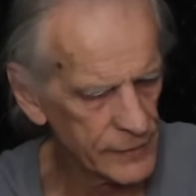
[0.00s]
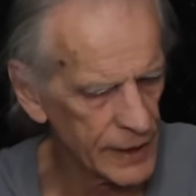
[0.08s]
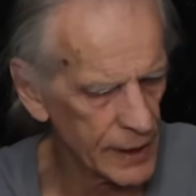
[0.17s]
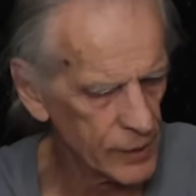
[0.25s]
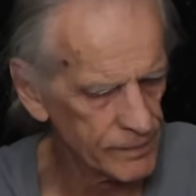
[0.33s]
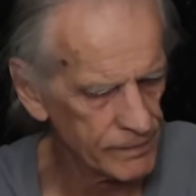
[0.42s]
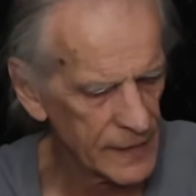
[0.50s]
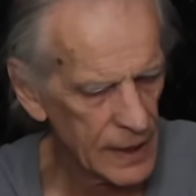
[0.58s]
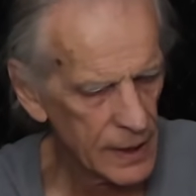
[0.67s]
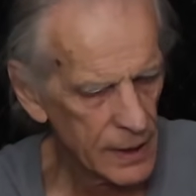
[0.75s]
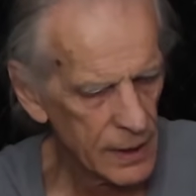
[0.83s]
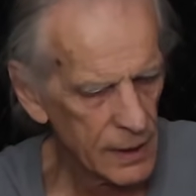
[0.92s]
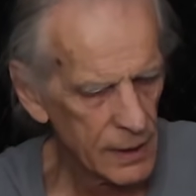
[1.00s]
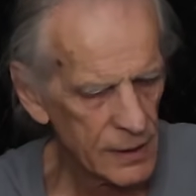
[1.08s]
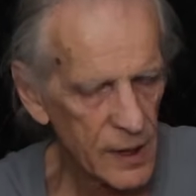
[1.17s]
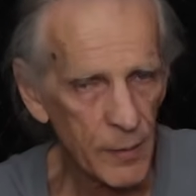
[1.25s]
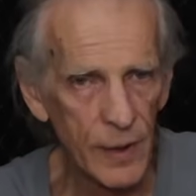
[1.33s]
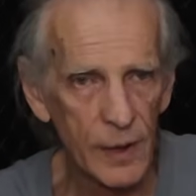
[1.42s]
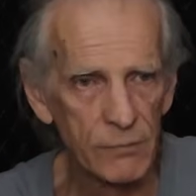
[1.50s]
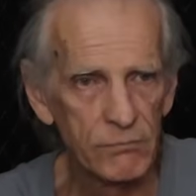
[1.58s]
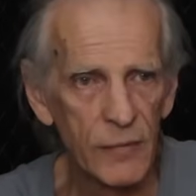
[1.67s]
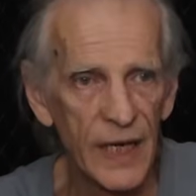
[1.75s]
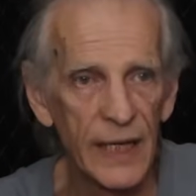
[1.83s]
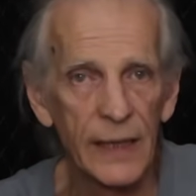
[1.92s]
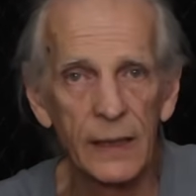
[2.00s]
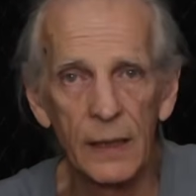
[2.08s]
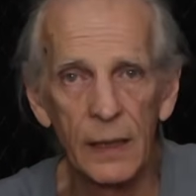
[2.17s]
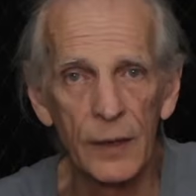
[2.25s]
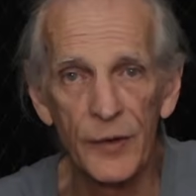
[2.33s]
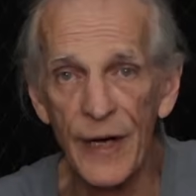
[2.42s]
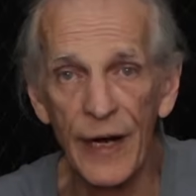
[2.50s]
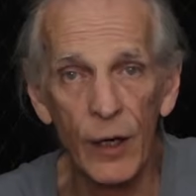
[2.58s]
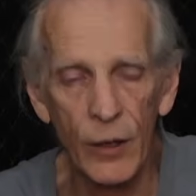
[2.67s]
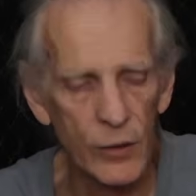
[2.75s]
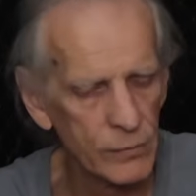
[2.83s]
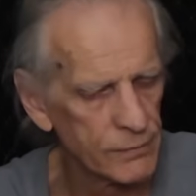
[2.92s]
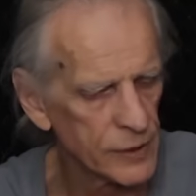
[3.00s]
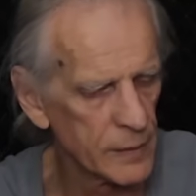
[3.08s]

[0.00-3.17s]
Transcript: Some are like narrow,